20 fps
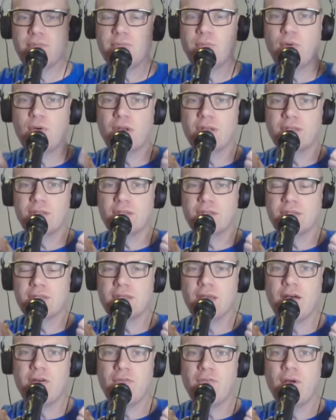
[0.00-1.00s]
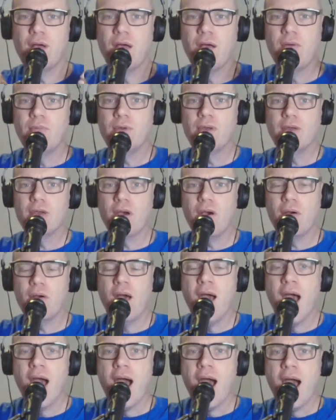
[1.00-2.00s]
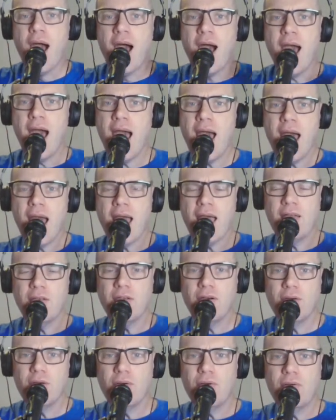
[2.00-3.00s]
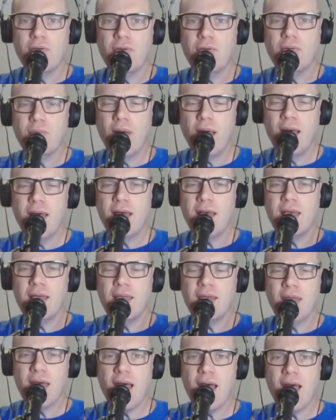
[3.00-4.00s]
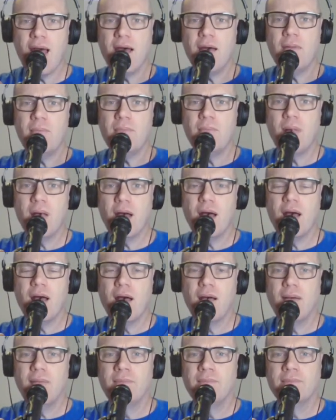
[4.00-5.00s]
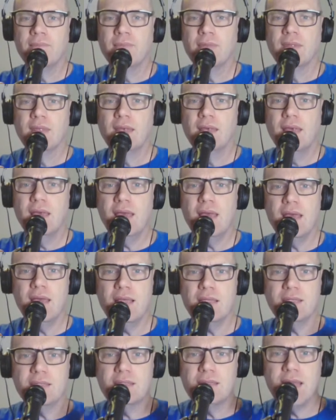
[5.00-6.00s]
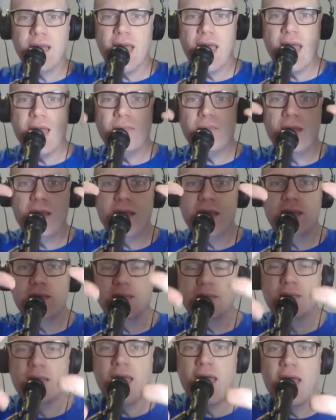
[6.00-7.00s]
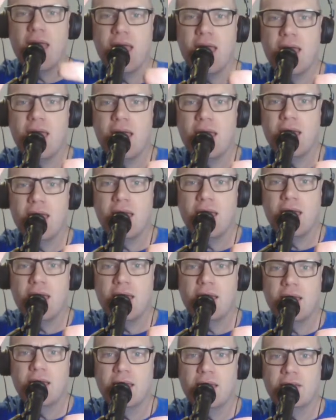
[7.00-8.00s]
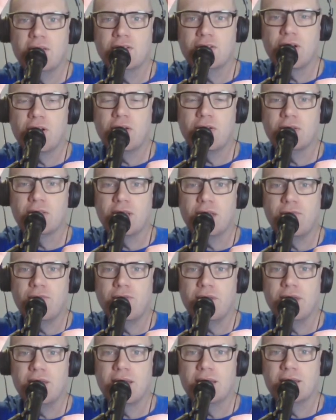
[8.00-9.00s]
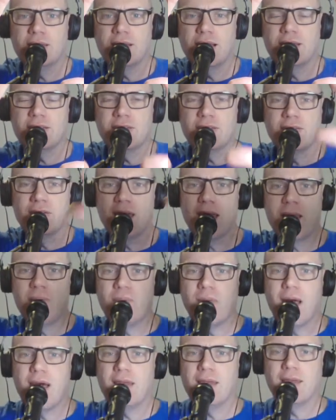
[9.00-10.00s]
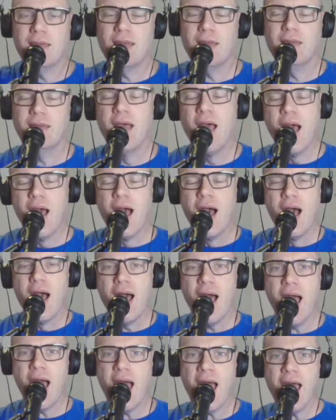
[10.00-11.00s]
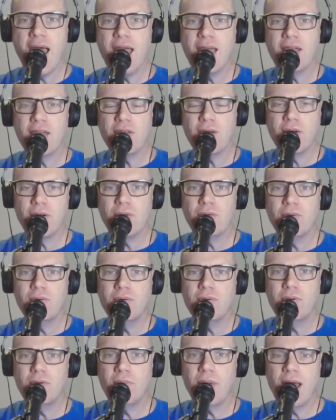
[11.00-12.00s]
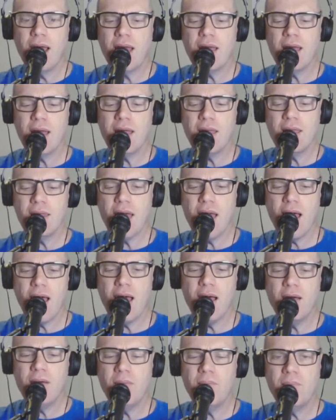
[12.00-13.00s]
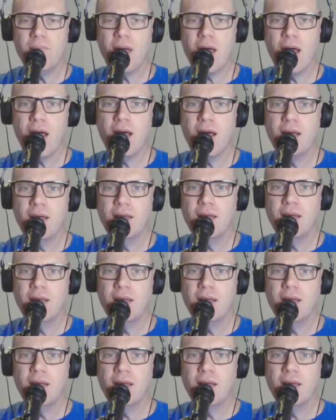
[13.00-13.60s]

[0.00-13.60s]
pointing to yourself. We go, I know a number. His name is ten. Show your ten fingers. Let's do that part again. I know a number.